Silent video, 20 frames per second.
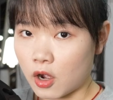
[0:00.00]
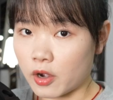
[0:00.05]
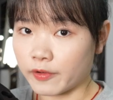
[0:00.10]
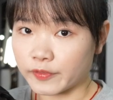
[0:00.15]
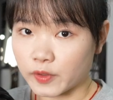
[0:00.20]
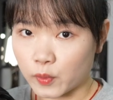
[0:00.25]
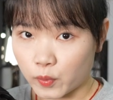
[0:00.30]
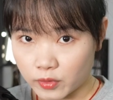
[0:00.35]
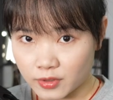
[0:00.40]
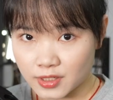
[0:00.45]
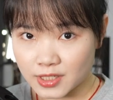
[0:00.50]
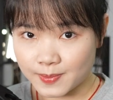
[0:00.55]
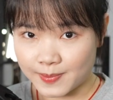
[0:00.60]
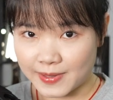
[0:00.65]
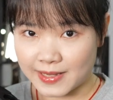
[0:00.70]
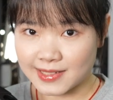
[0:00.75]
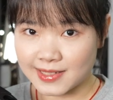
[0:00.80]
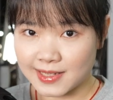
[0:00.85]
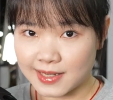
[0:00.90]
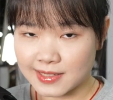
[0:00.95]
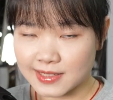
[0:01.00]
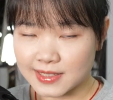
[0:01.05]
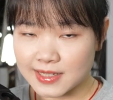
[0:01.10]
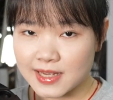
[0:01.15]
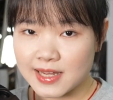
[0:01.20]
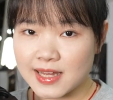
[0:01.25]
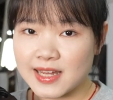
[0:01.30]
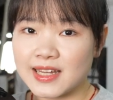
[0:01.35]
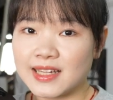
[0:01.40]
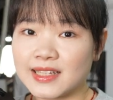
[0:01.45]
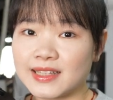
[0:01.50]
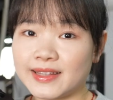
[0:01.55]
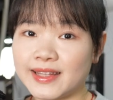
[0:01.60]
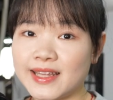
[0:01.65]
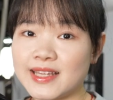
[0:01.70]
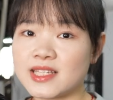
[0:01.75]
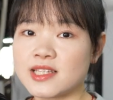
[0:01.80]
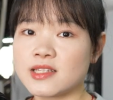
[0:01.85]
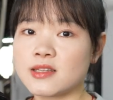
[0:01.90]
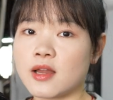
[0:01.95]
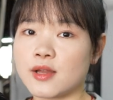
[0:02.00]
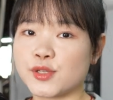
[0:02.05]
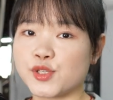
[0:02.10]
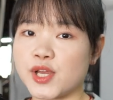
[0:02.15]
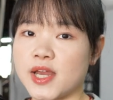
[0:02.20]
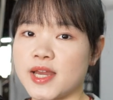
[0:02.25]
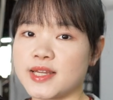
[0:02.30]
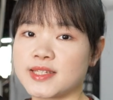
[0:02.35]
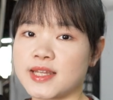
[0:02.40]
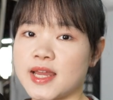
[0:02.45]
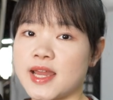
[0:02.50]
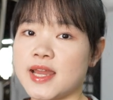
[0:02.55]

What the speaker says: of the wheel spacers. These notches